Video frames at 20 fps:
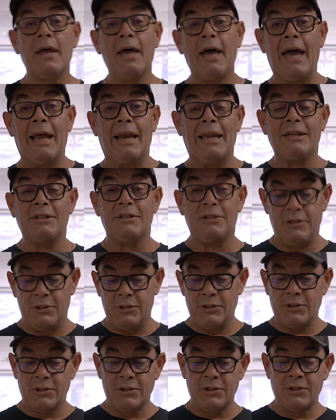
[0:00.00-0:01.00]
Hey
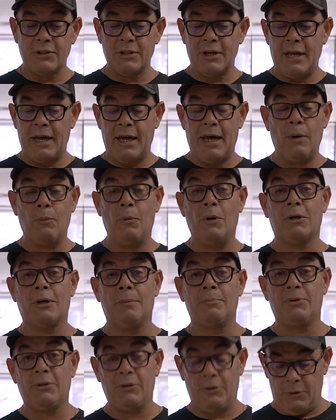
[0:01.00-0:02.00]
legends,
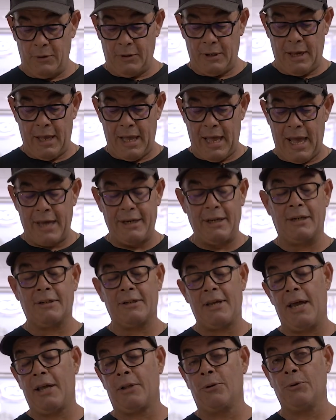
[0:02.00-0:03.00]
welcome to Addict
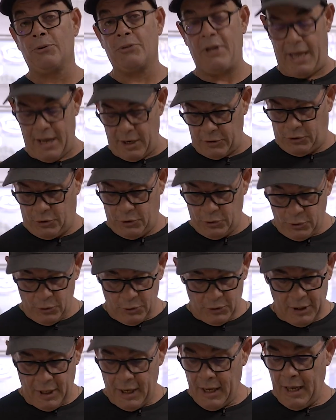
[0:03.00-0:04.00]
Tackles
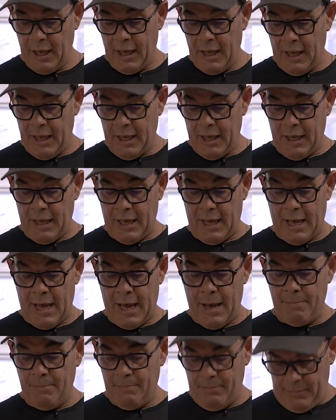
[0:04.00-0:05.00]
How-Tos.
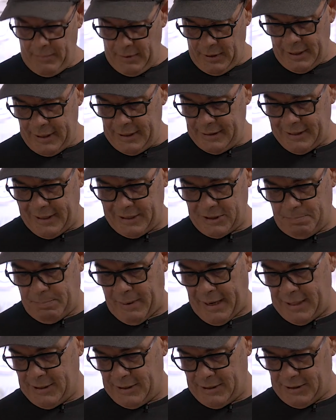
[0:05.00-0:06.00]
Going to touch
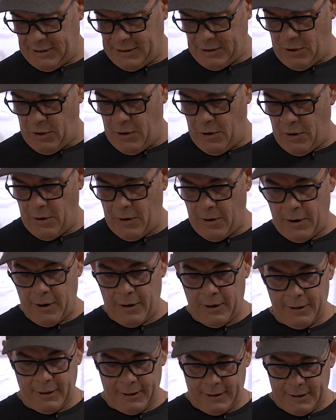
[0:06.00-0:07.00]
base on